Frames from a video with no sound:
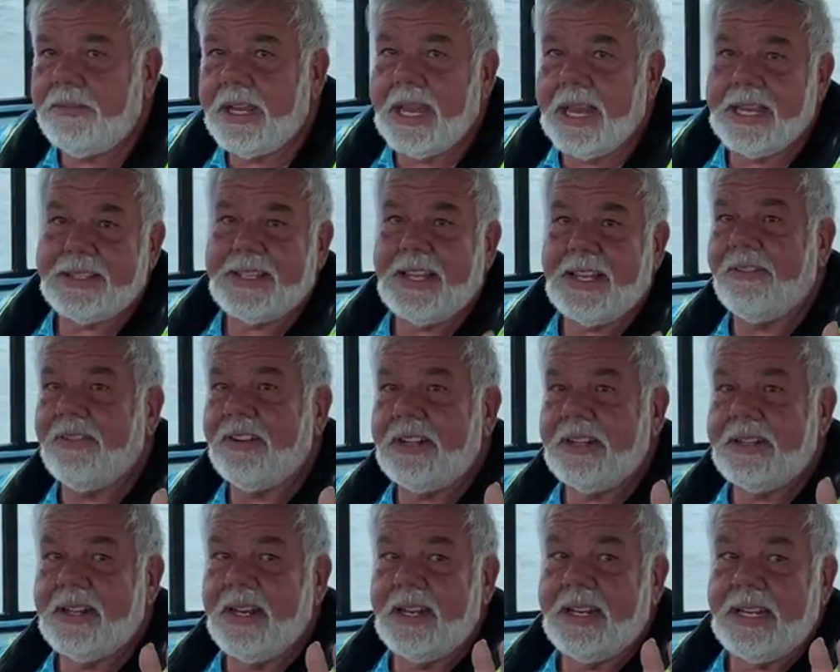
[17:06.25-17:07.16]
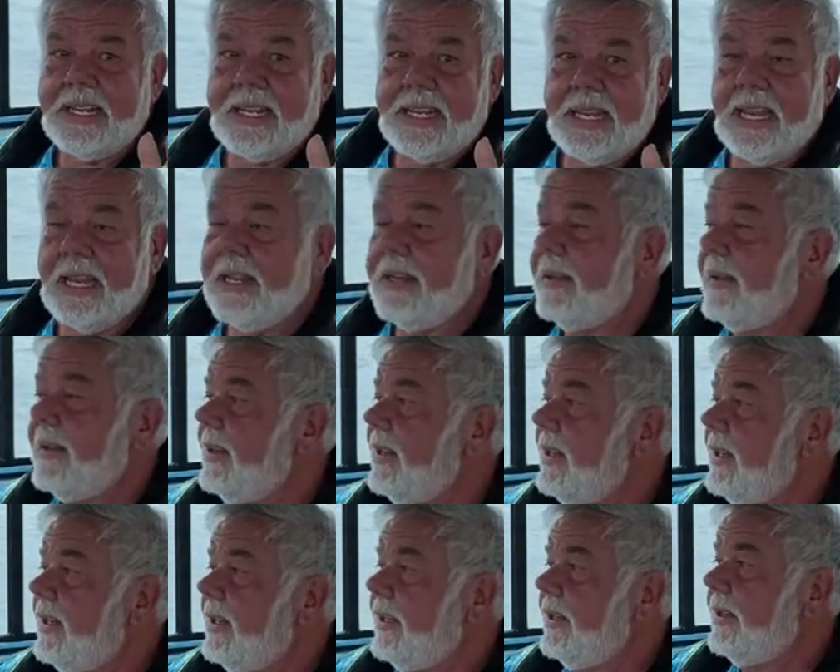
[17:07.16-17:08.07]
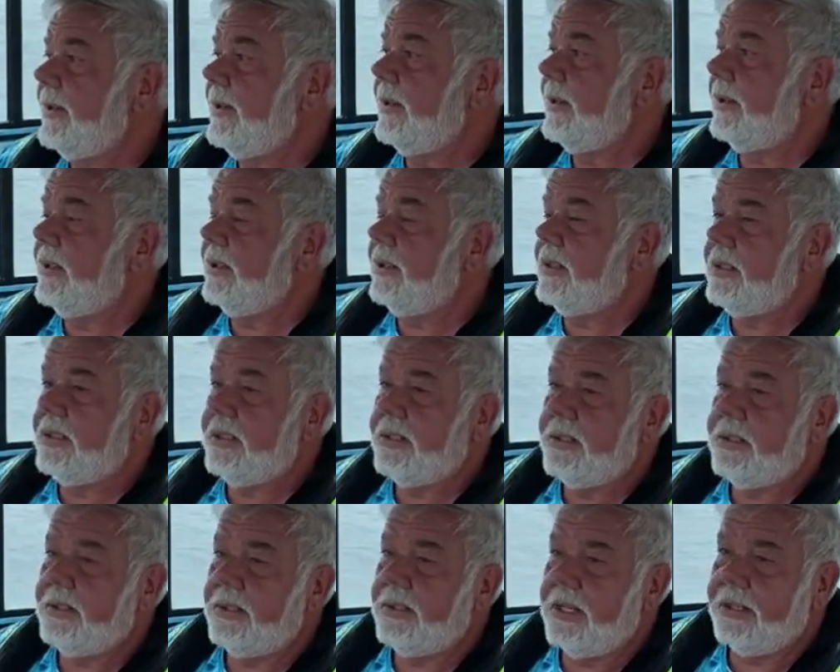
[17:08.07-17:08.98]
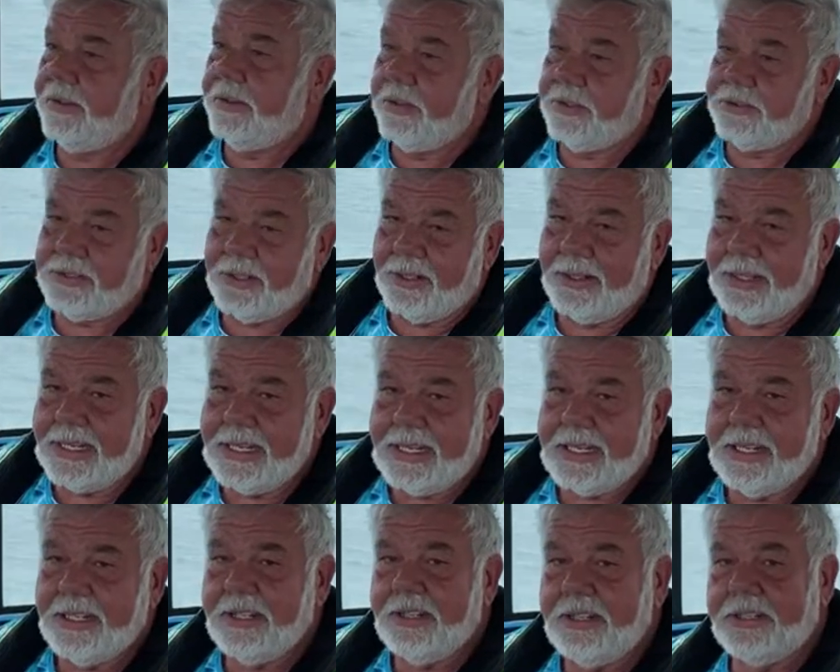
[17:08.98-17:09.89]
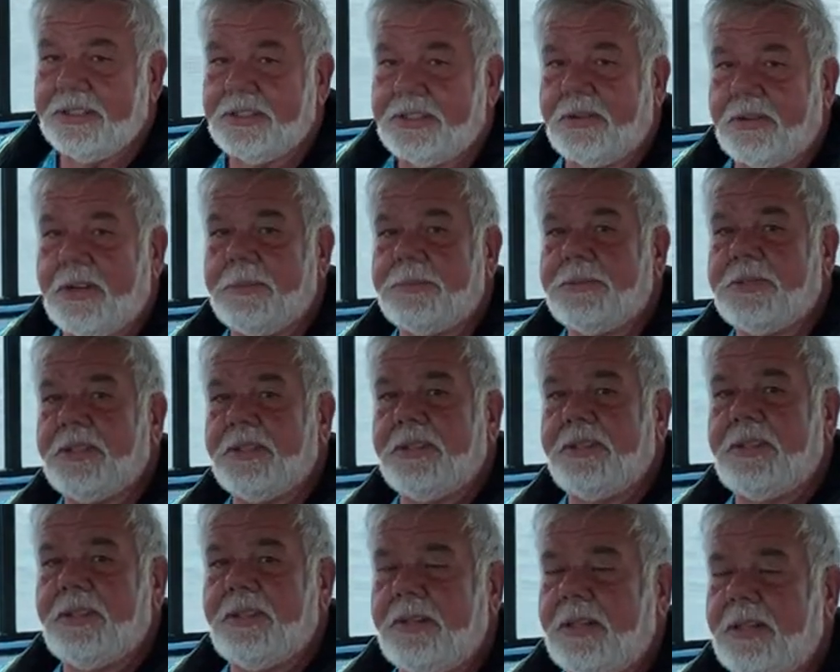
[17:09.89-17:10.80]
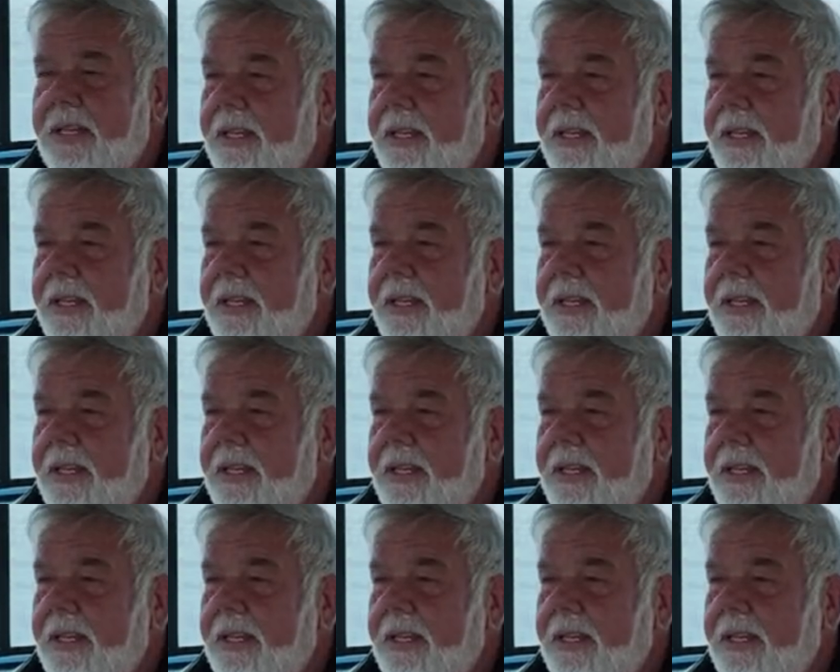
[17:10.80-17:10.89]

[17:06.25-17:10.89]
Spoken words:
me if you guys haven't done it yet, there's a link in the description to